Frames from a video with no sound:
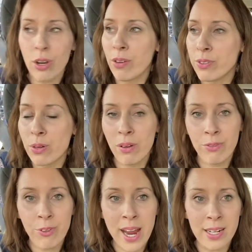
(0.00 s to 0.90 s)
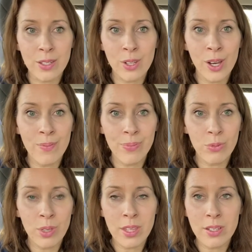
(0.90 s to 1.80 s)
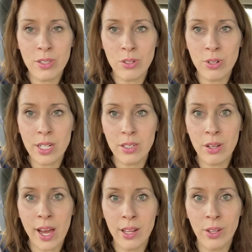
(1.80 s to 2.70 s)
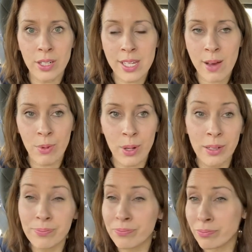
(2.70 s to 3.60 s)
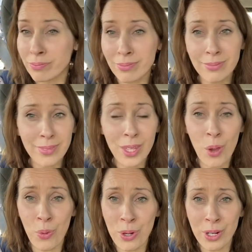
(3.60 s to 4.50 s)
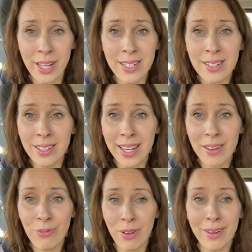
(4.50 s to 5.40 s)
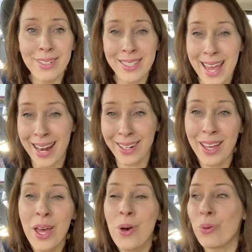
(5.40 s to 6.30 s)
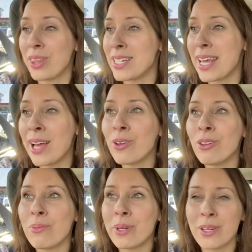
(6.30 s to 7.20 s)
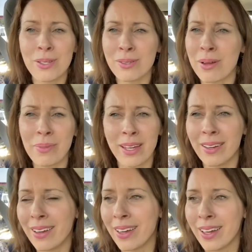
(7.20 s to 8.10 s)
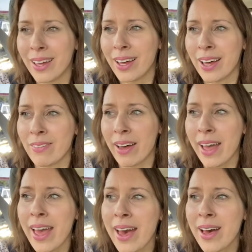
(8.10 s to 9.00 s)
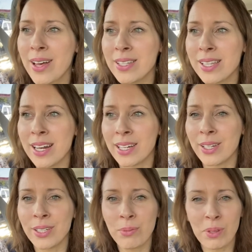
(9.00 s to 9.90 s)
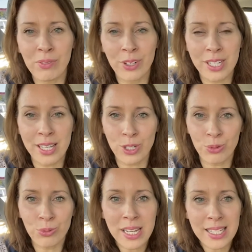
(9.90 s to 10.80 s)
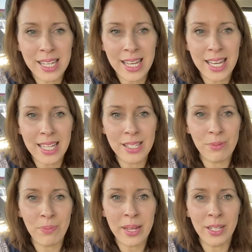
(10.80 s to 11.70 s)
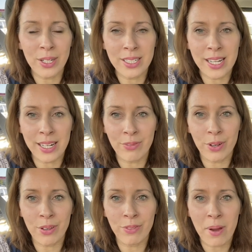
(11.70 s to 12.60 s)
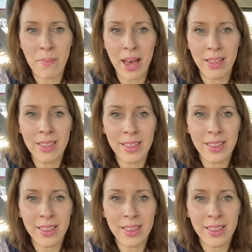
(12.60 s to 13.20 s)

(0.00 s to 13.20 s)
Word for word: off to a friend. So with this strict tight lockdown we're in, we're not allowed to leave within 10 kilometers or something of our house, and it can only be for essential reasons. We've been in lockdown now for over a month.